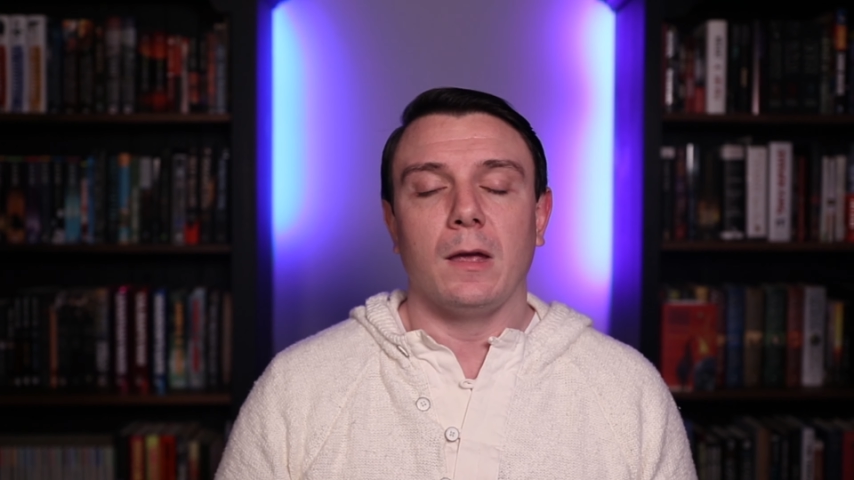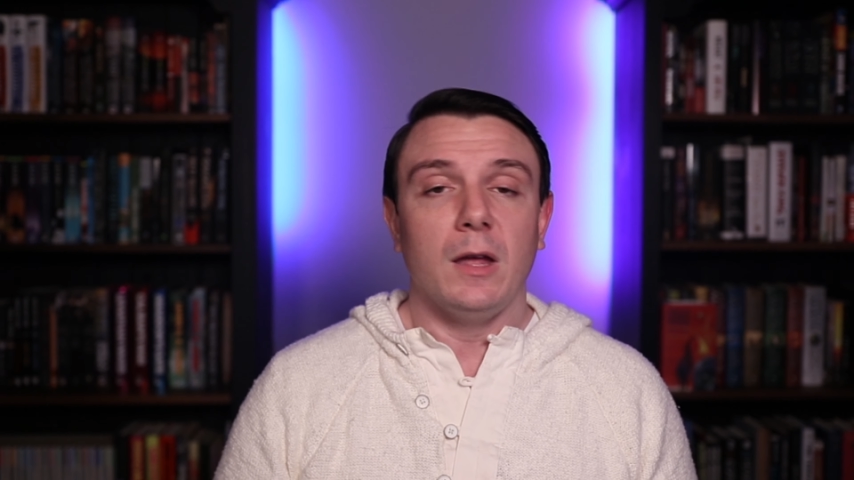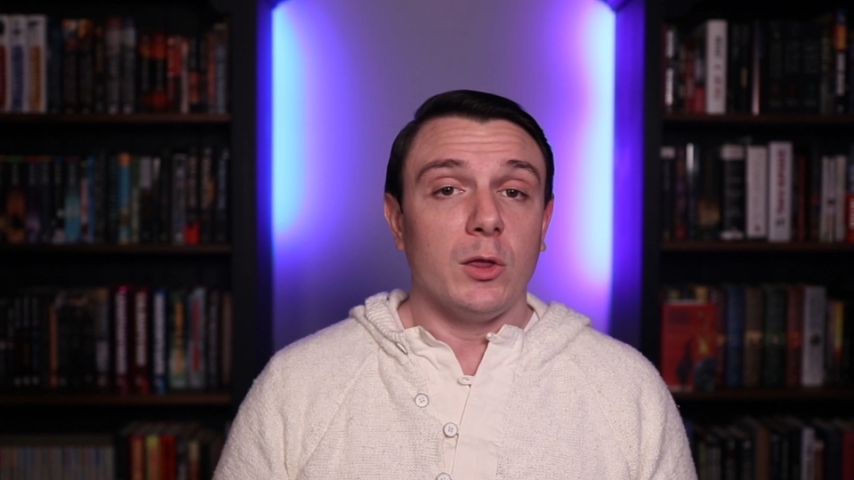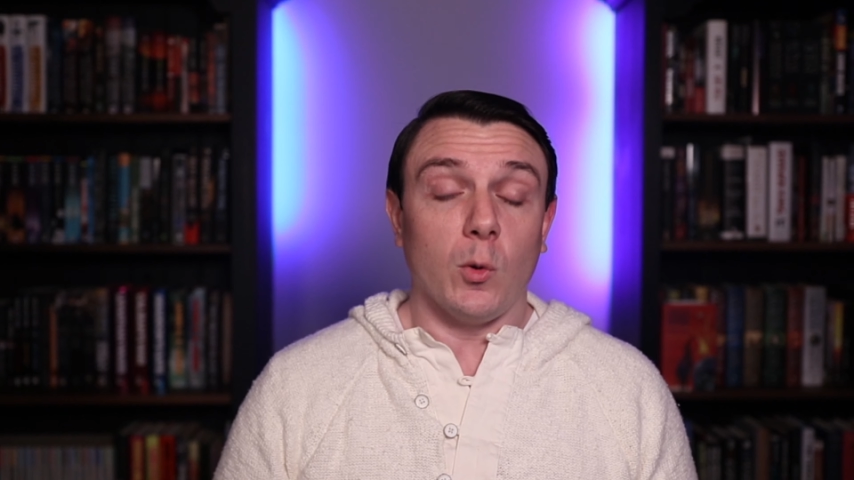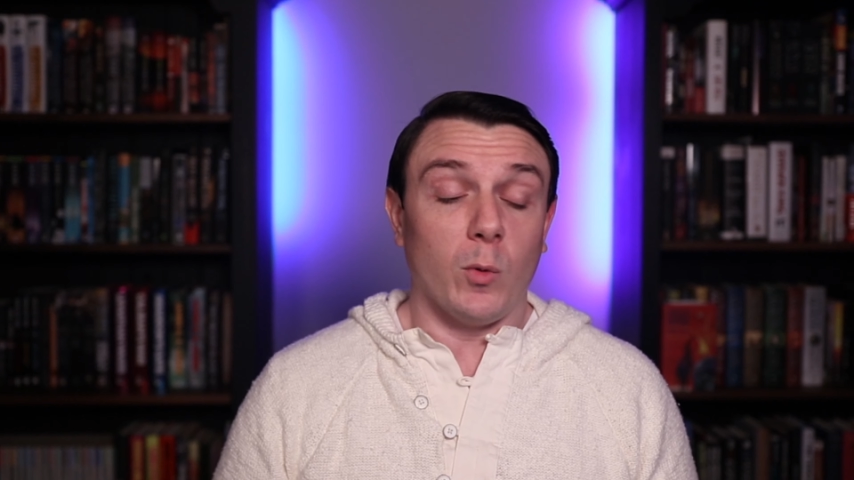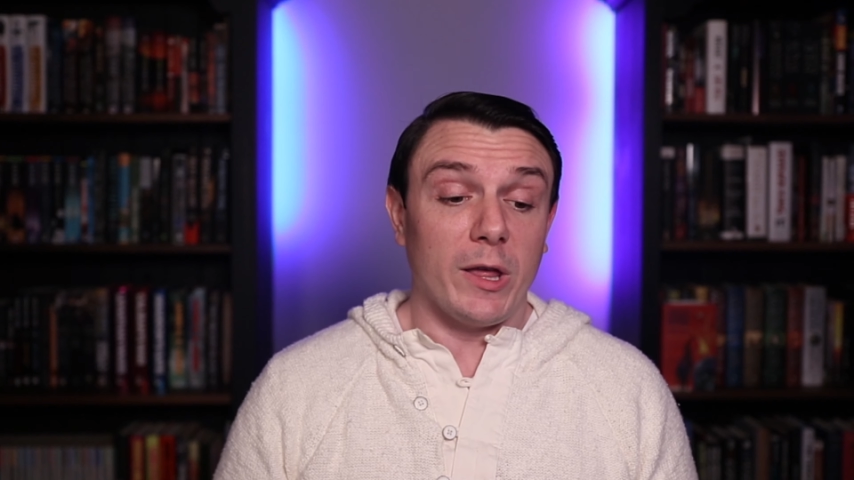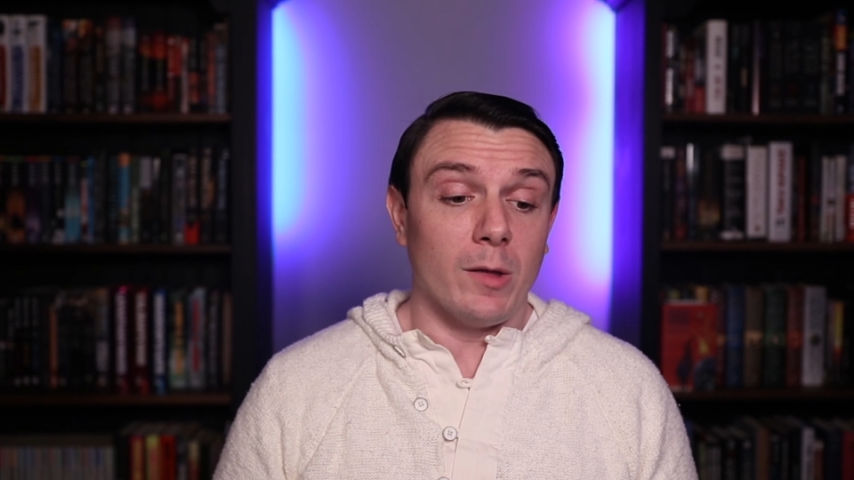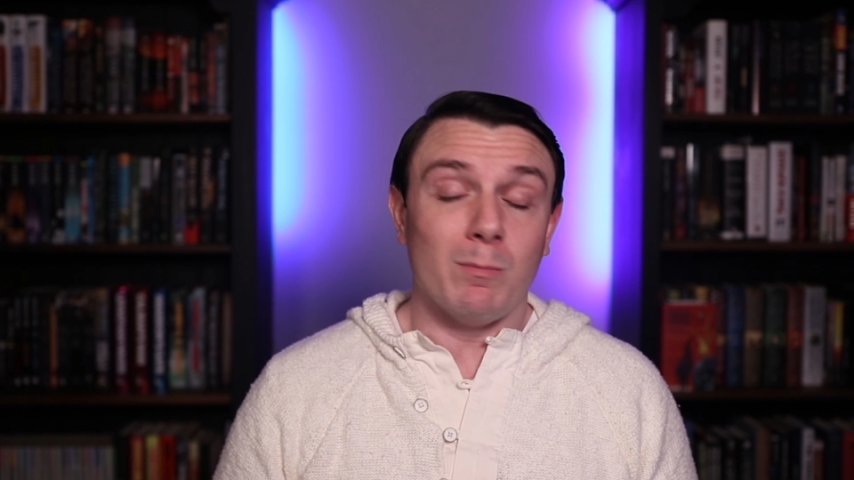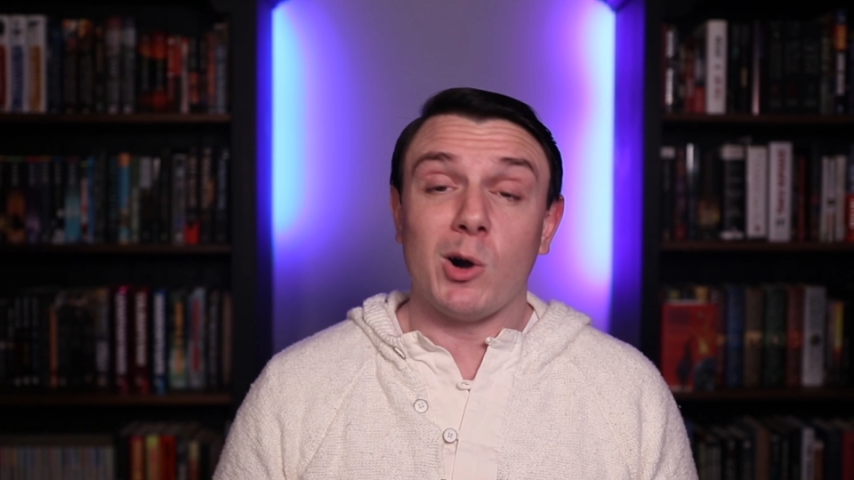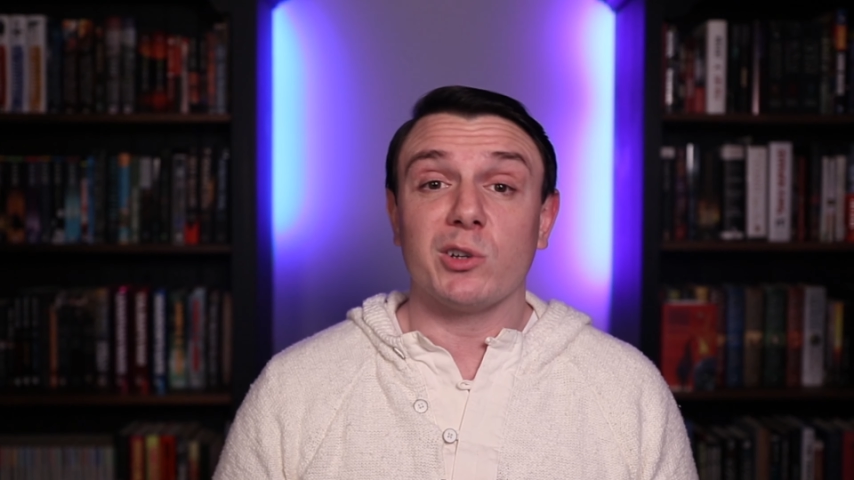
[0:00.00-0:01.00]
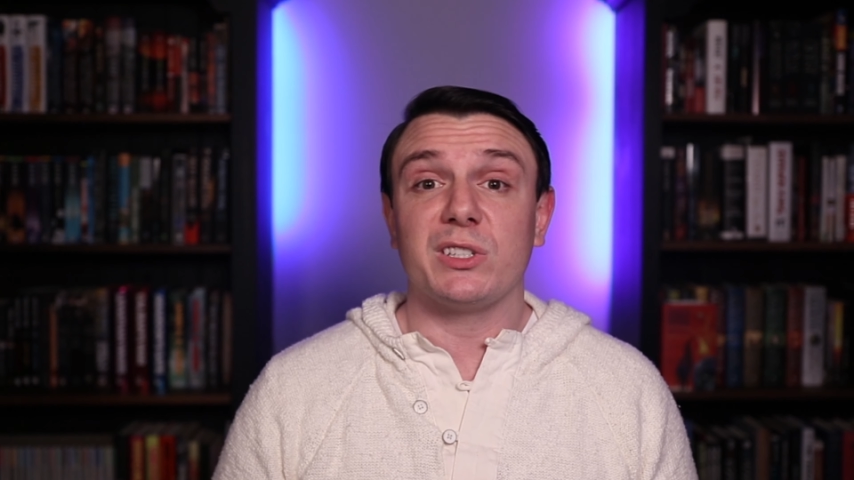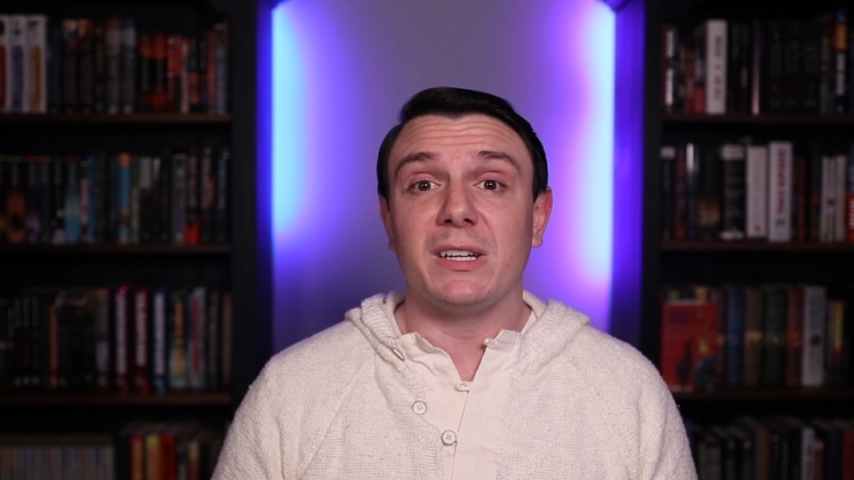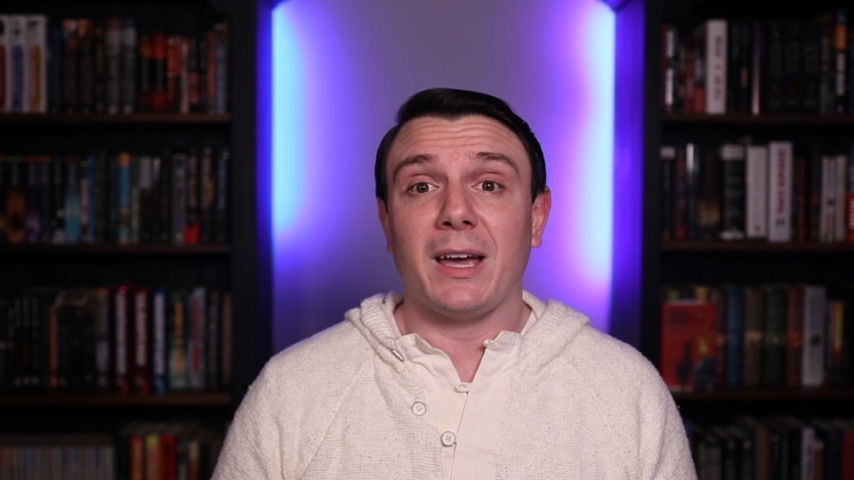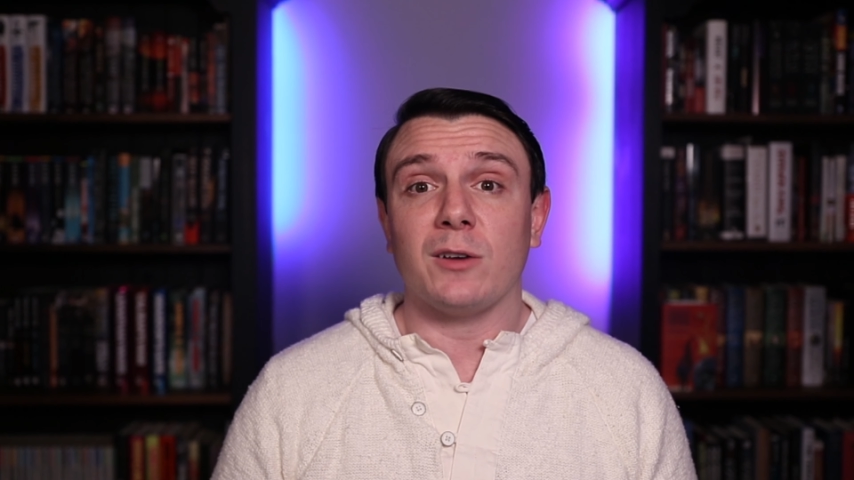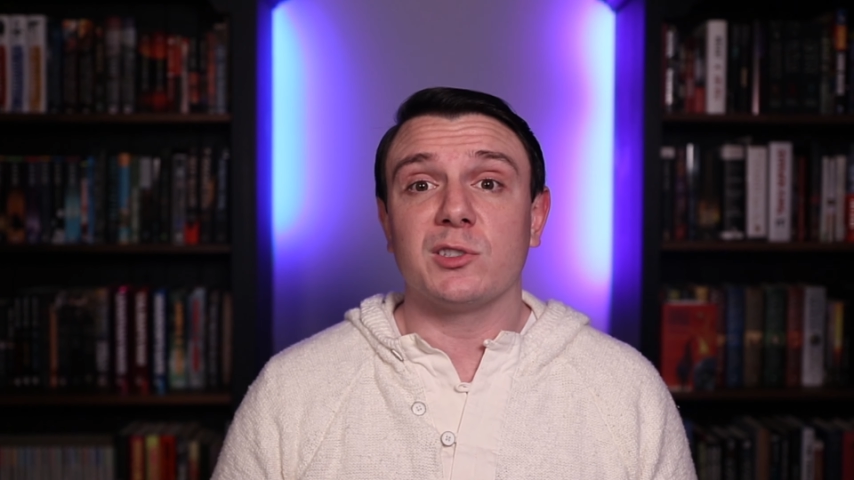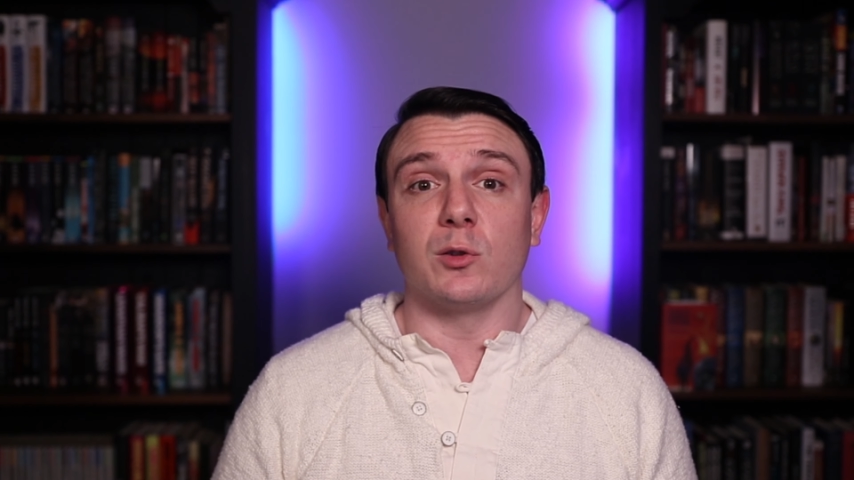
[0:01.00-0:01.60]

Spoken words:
The way the Marston house